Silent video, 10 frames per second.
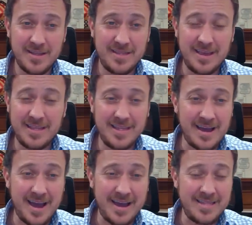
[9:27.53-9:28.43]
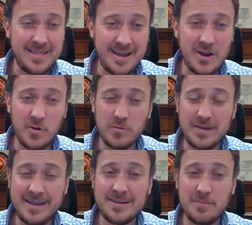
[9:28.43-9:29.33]
They, they, they don't
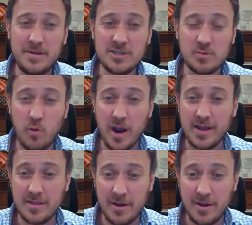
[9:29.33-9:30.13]
need to be spreading